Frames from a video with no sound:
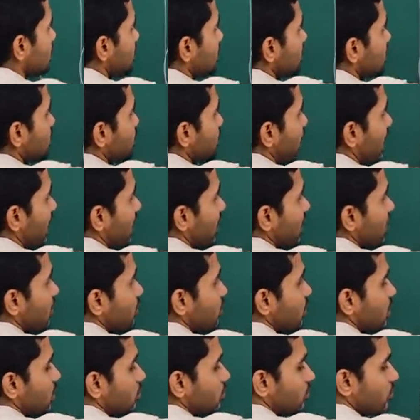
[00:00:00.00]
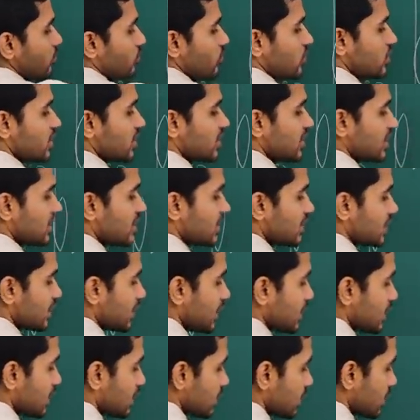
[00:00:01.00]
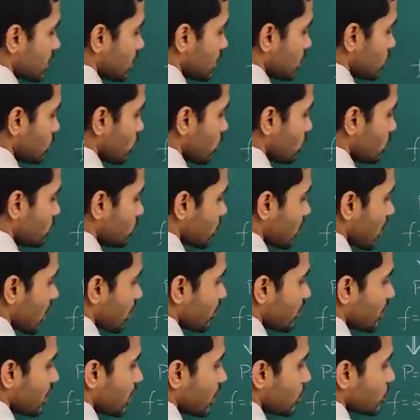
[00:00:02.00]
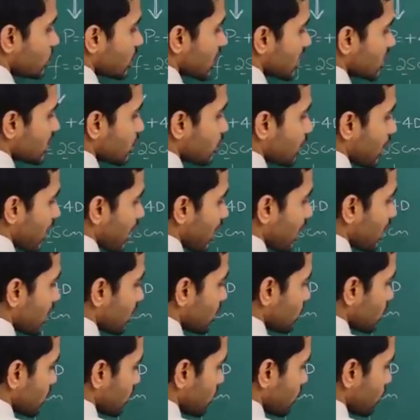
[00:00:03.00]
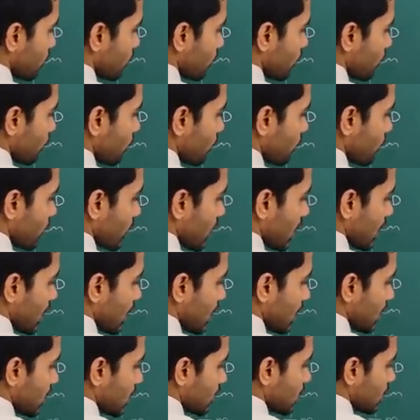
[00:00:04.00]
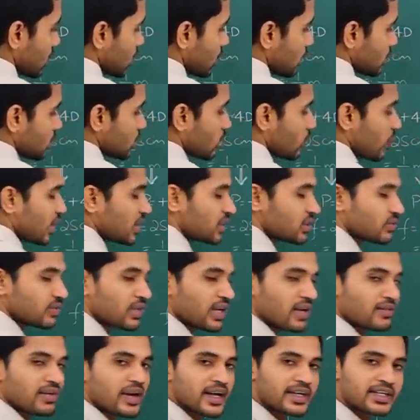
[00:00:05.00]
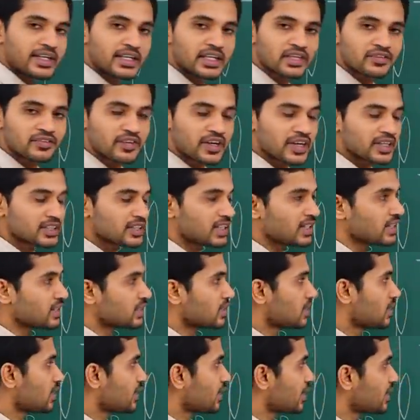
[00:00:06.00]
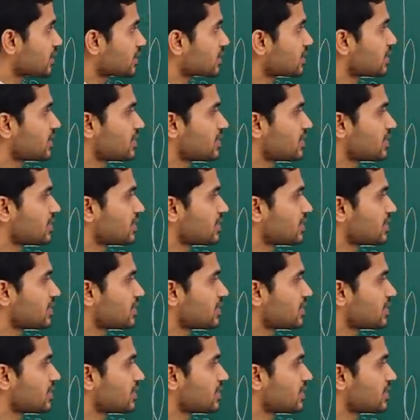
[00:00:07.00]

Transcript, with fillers: this parallel beam which is incident is also coming out as a parallel beam. Correct? So, once we have identified that rest